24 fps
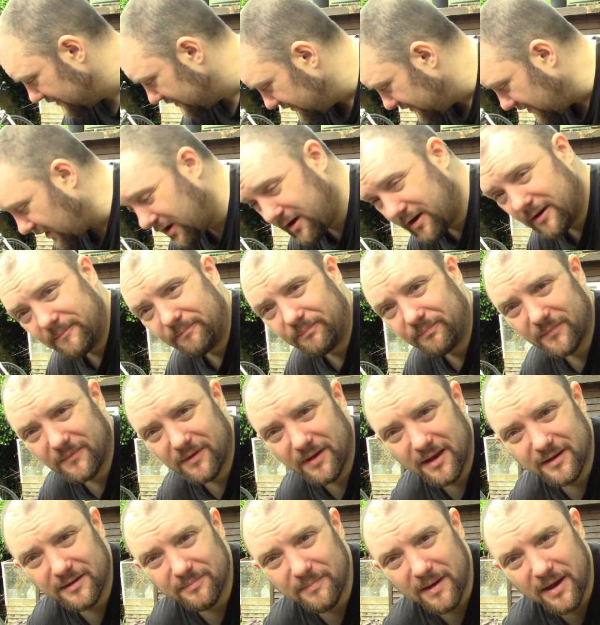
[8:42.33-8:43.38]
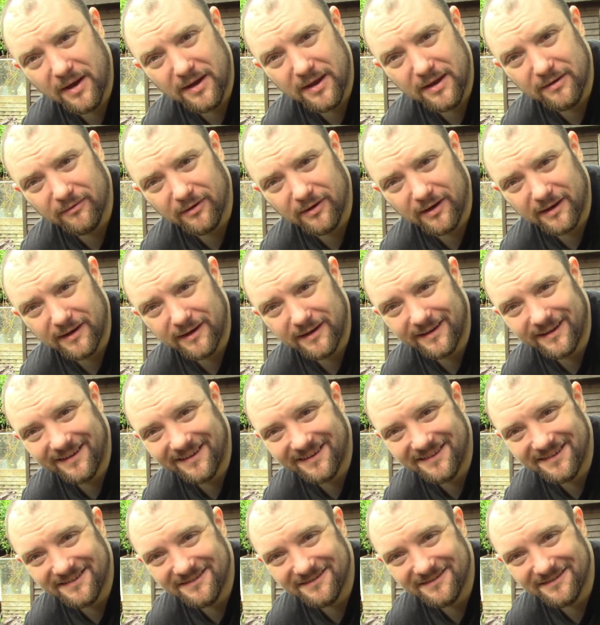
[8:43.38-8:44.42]
Right, that's about it really.
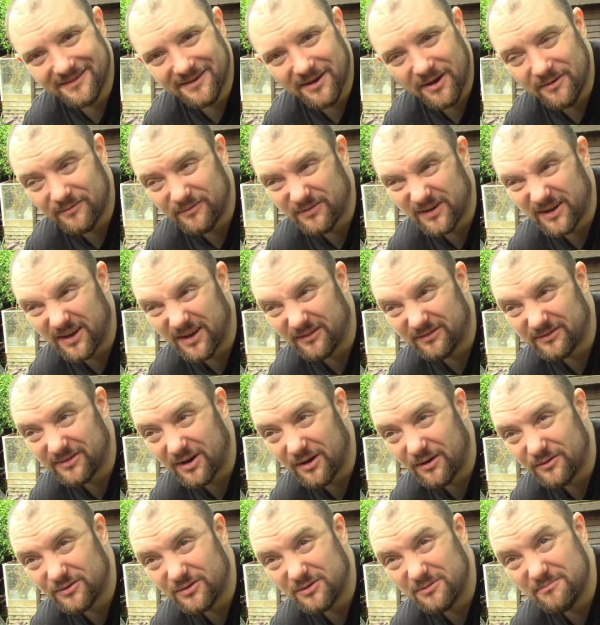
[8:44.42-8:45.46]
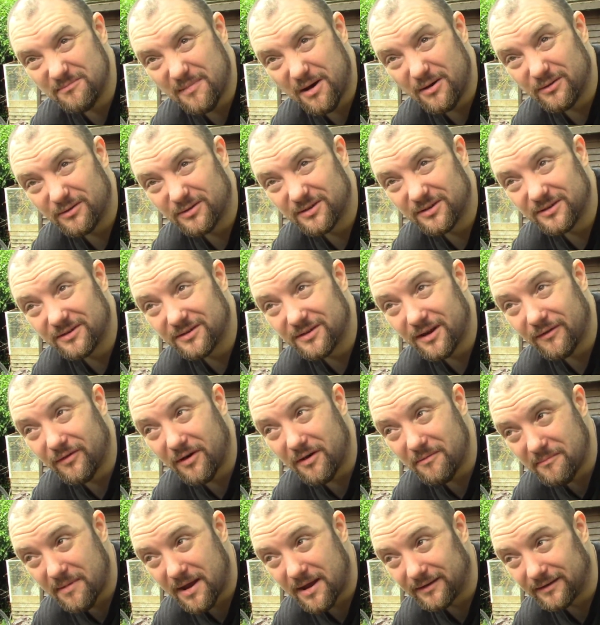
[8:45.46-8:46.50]
Hopefully I've told you most of the stuff
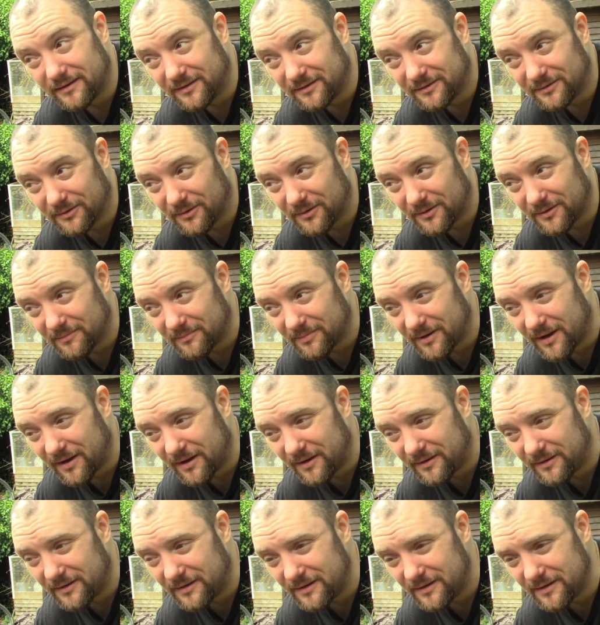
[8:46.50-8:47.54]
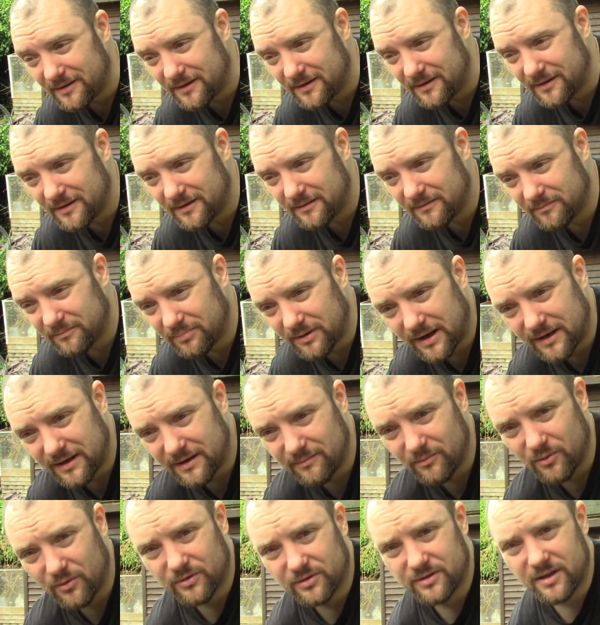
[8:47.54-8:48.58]
I meant to talk about. Plenty
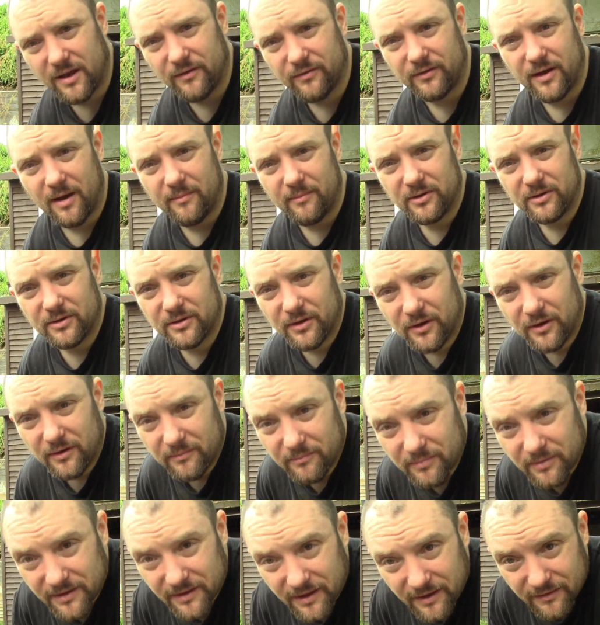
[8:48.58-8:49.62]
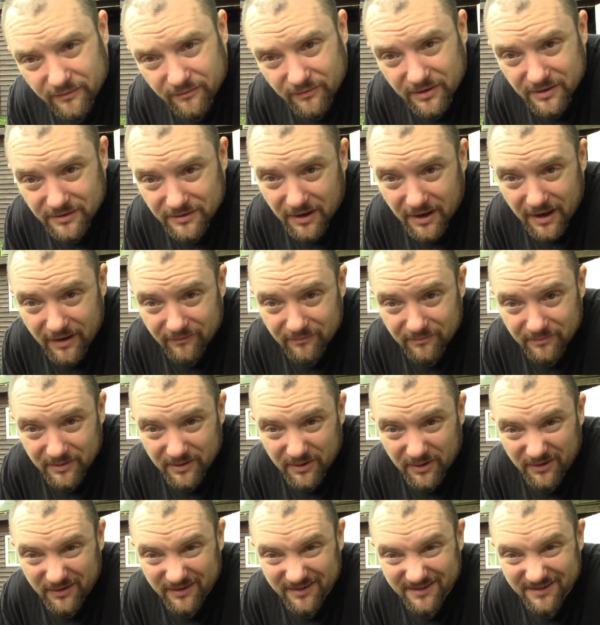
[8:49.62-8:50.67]
more stuff coming soon, but yeah, the reason I haven't
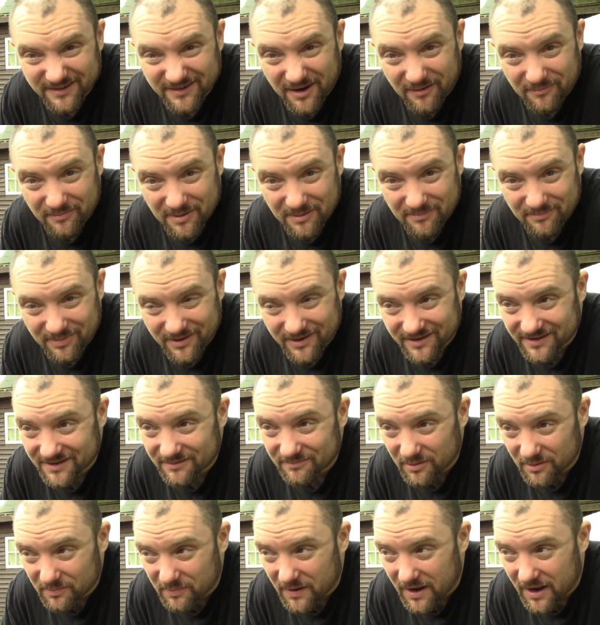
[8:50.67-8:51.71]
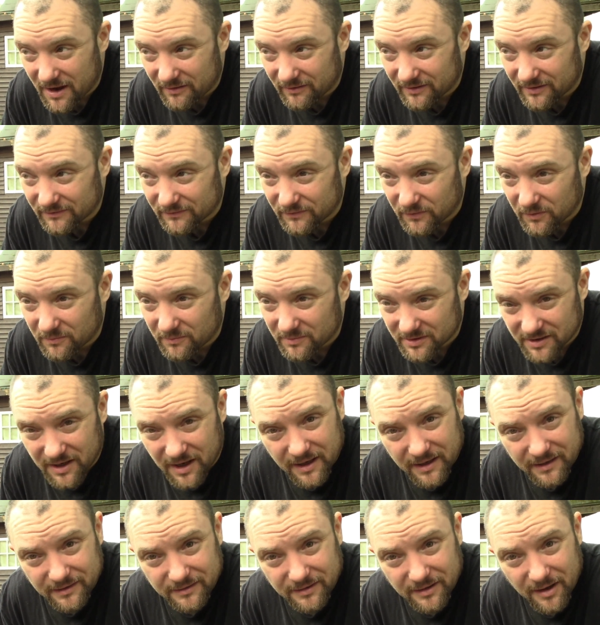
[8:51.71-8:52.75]
been on is that I've been busy preparing for
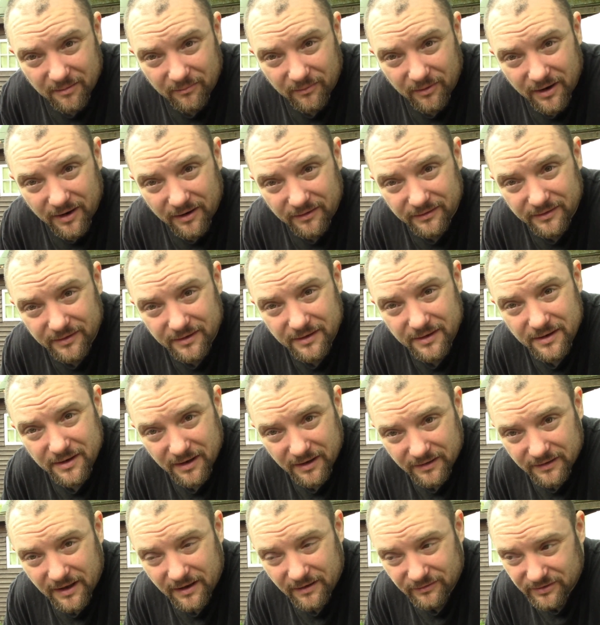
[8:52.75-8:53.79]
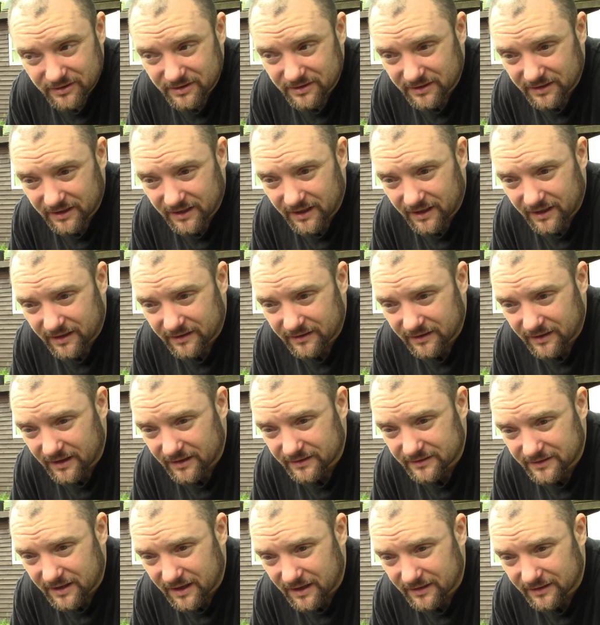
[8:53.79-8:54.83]
Metallic to come round. And now she's here,
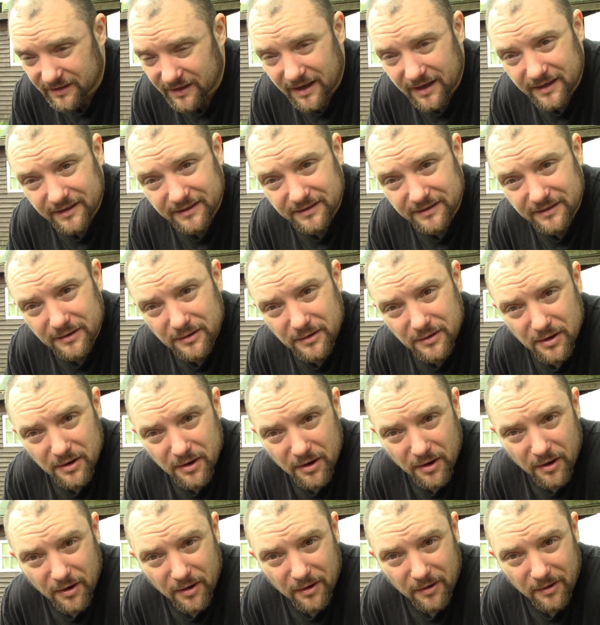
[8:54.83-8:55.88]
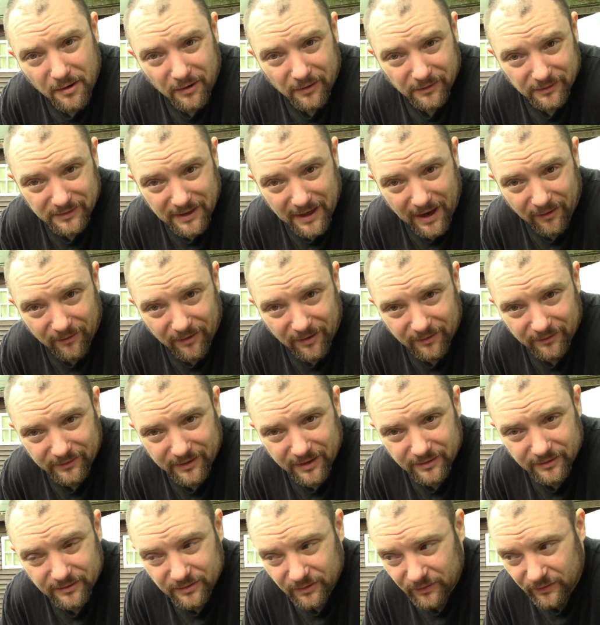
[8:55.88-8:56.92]
that's ten days. I doubt I'll
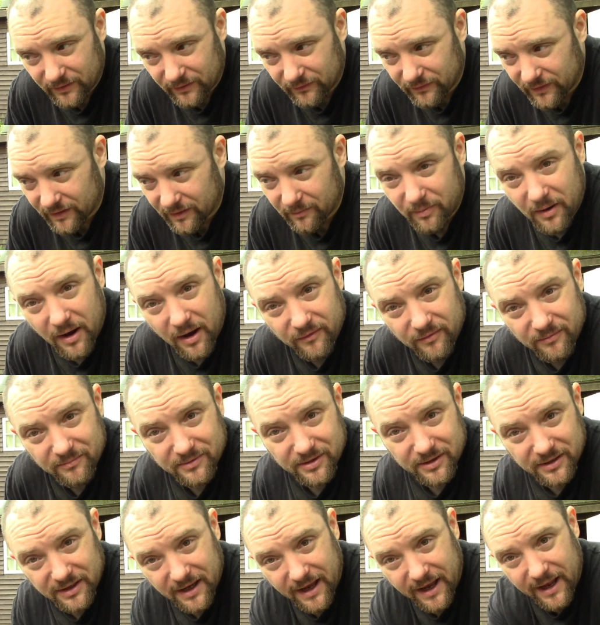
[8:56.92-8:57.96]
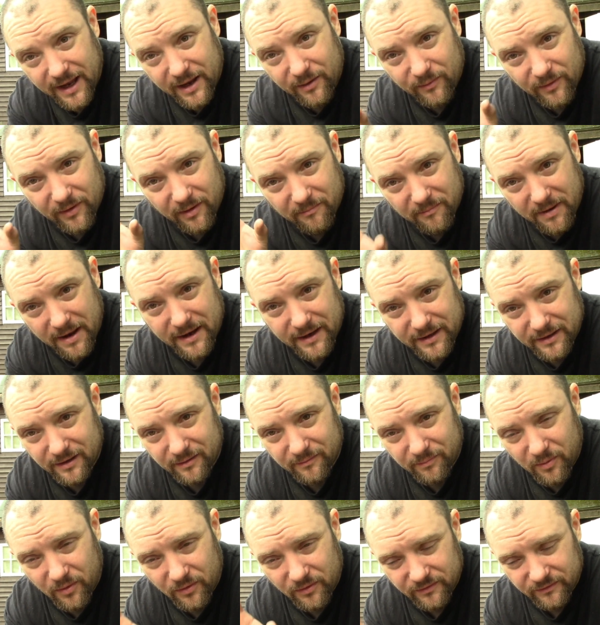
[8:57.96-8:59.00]
get to do anything apart from today, where I'm making
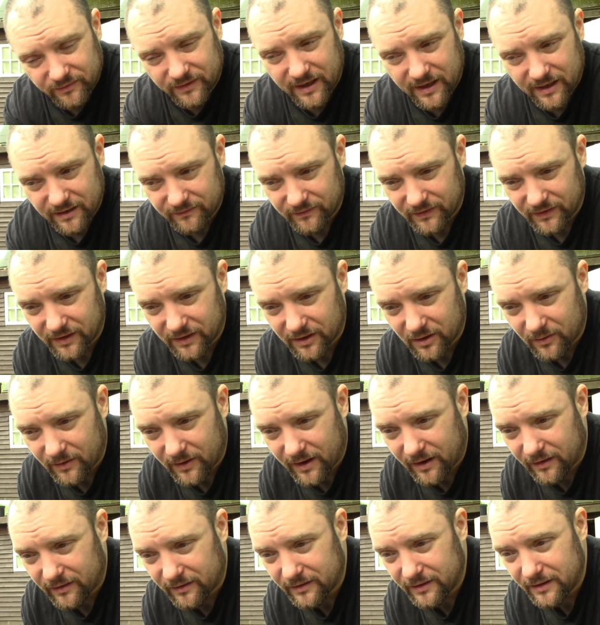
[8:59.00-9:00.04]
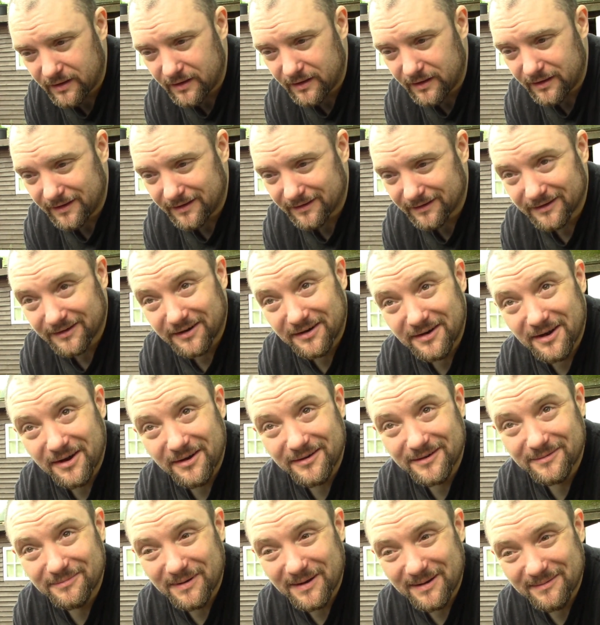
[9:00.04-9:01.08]
a point of getting the video out because I
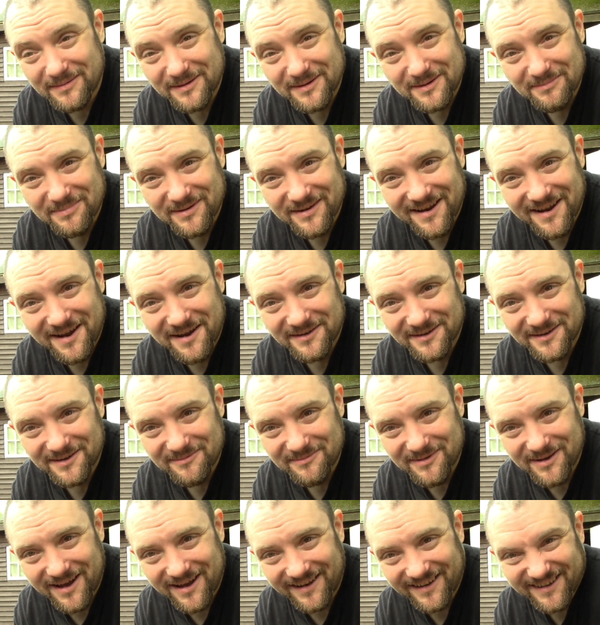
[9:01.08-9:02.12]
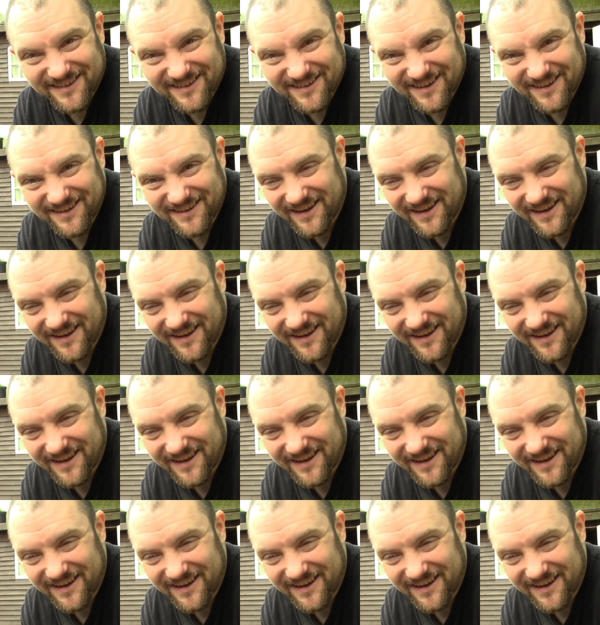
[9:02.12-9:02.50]
noticed people had been asking about it. So